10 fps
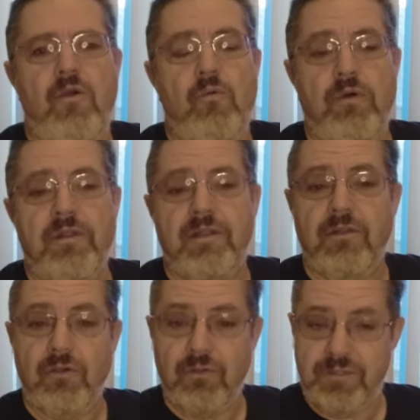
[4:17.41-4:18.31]
one of the
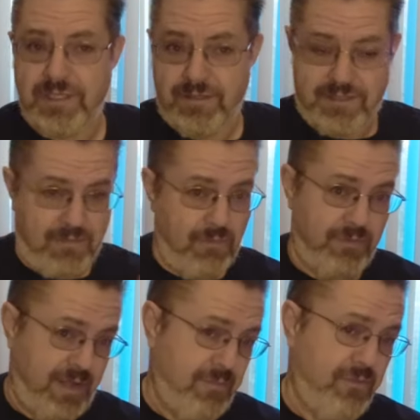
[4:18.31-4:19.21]
local dealers, I
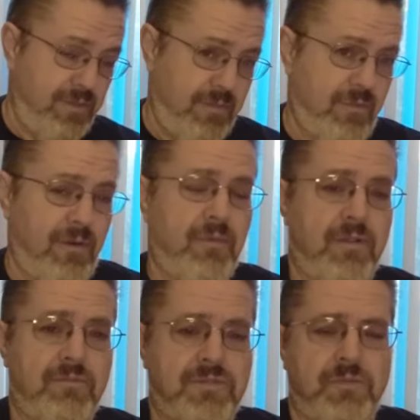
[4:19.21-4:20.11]
won't name who they were, but
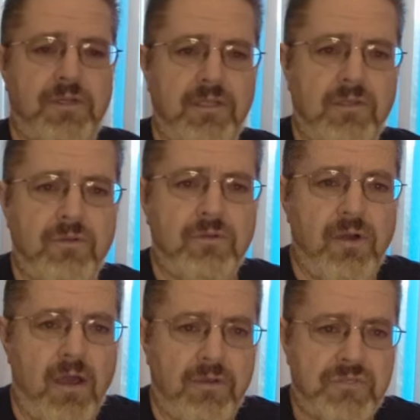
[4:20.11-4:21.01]
it was one of the local
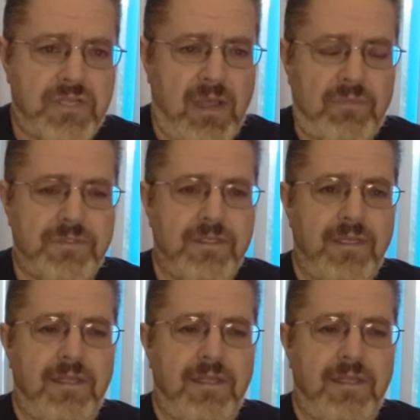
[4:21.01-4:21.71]
auto shops.